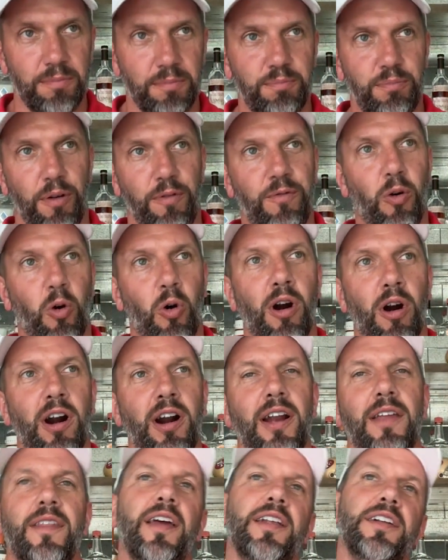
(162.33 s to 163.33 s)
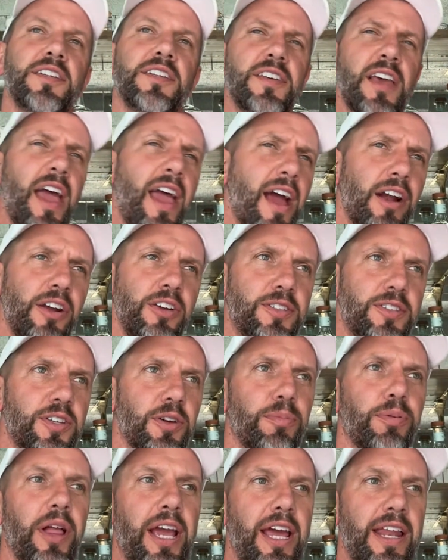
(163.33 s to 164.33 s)
before and then just say, hey, are you still
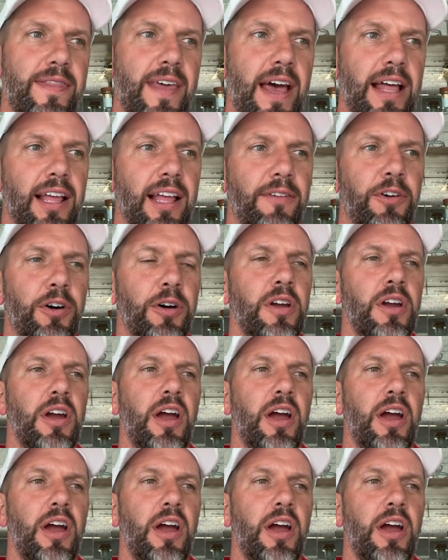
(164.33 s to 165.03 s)
playing at that level?